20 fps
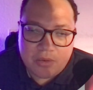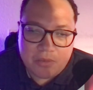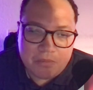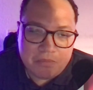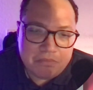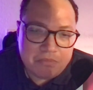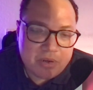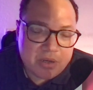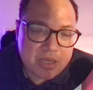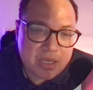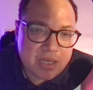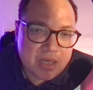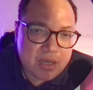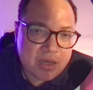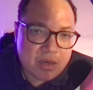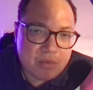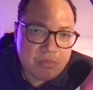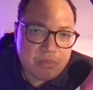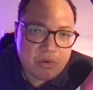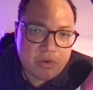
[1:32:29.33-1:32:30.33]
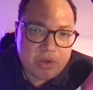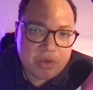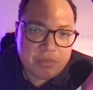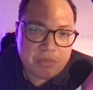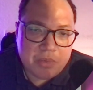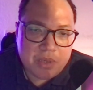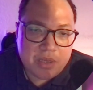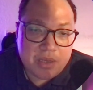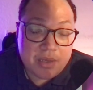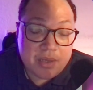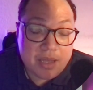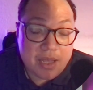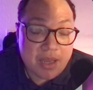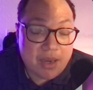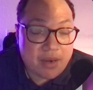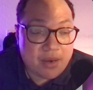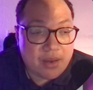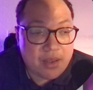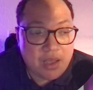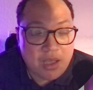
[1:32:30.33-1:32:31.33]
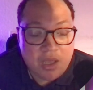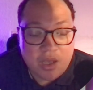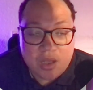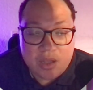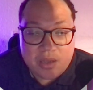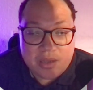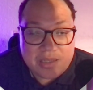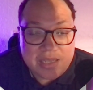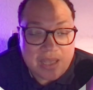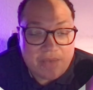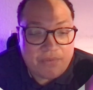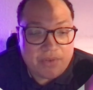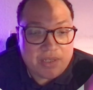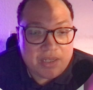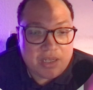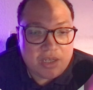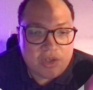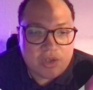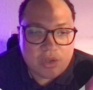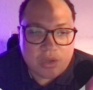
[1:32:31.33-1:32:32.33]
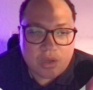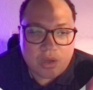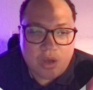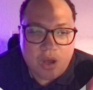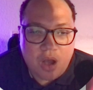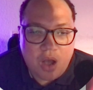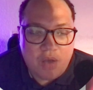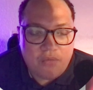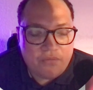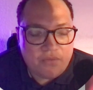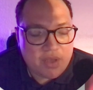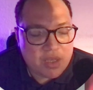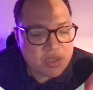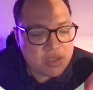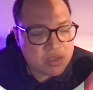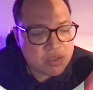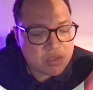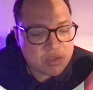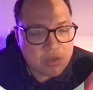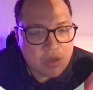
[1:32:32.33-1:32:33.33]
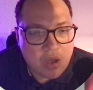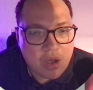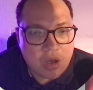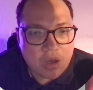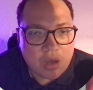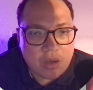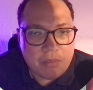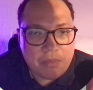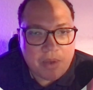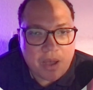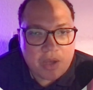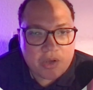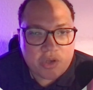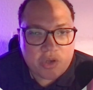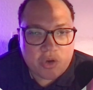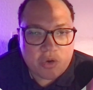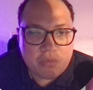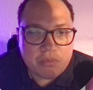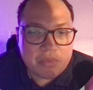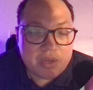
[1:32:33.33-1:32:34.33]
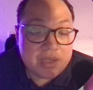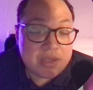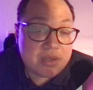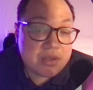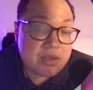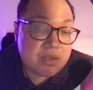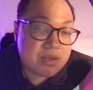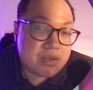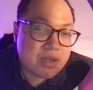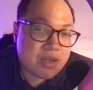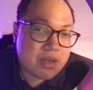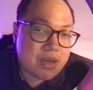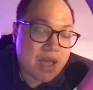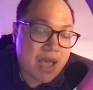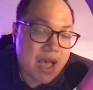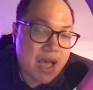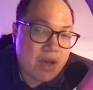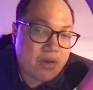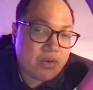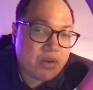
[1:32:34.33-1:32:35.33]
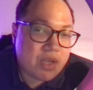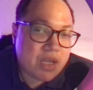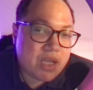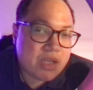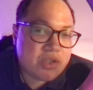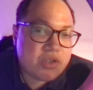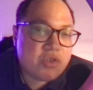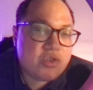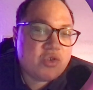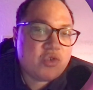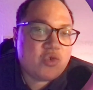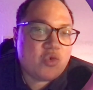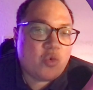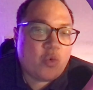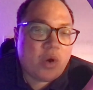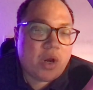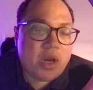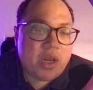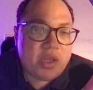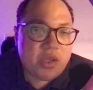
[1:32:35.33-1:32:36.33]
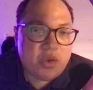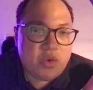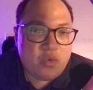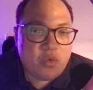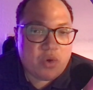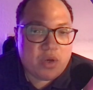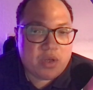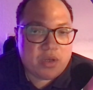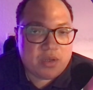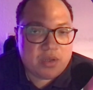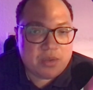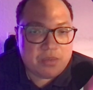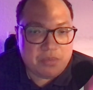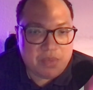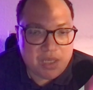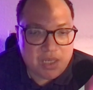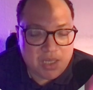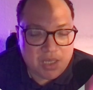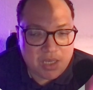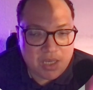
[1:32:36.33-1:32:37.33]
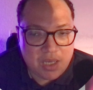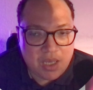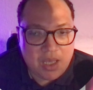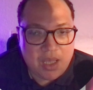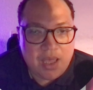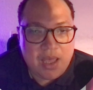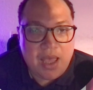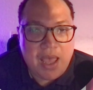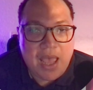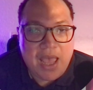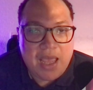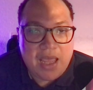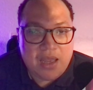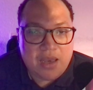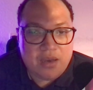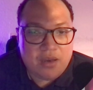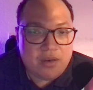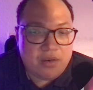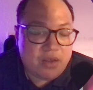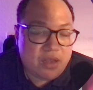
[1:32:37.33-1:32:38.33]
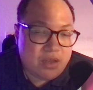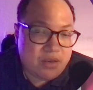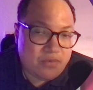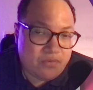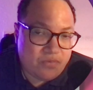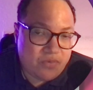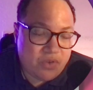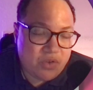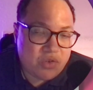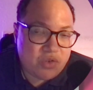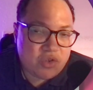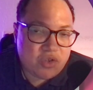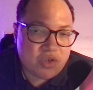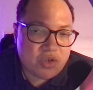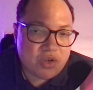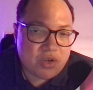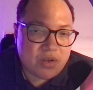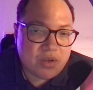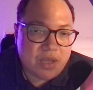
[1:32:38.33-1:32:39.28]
book in an appointment, and let's have a digital coffee and just talk about your business and how to get you to where you want to be in future,